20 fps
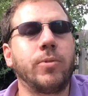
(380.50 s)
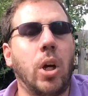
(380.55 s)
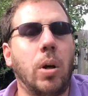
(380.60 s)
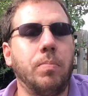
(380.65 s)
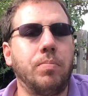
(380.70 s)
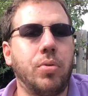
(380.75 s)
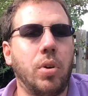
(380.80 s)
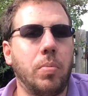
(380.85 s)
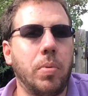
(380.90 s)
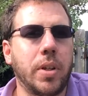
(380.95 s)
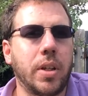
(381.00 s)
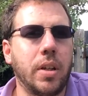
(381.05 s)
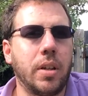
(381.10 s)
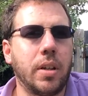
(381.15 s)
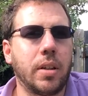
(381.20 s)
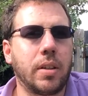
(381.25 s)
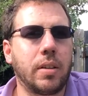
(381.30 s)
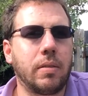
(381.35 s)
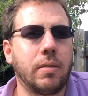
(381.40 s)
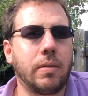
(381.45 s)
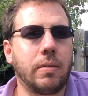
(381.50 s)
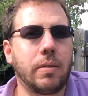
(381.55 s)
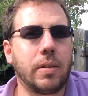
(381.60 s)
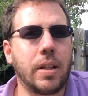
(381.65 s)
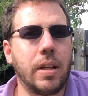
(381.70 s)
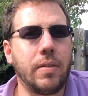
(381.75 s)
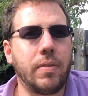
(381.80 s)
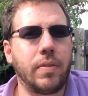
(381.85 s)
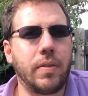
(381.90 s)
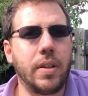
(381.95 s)
I'm probably going to
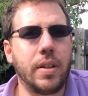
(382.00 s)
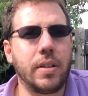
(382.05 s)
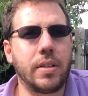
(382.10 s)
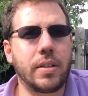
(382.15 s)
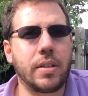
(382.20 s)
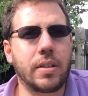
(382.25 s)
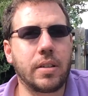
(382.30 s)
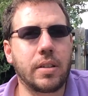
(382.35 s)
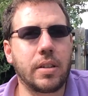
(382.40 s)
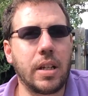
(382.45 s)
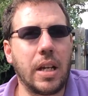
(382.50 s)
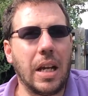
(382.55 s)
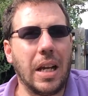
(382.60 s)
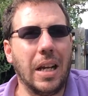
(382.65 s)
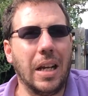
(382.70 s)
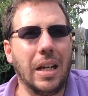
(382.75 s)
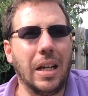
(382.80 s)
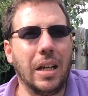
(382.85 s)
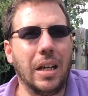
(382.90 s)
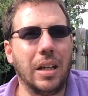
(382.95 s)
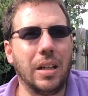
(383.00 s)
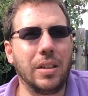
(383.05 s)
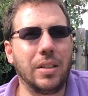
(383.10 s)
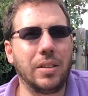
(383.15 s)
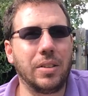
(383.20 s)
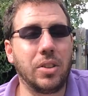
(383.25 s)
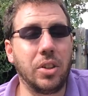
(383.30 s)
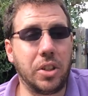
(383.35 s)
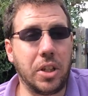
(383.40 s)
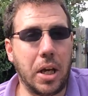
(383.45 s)
give this
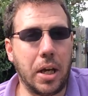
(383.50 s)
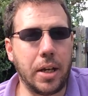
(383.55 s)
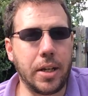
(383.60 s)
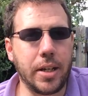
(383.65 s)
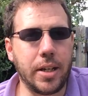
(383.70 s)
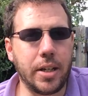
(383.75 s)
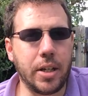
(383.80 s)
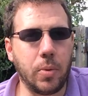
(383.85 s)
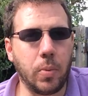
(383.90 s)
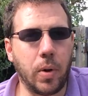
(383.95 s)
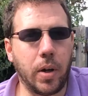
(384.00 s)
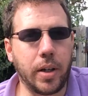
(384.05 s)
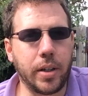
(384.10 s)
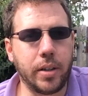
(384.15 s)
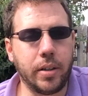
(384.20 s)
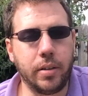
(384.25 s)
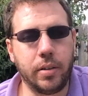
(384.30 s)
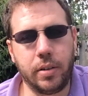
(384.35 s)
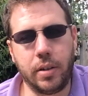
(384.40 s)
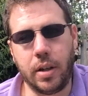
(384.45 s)
today anyway.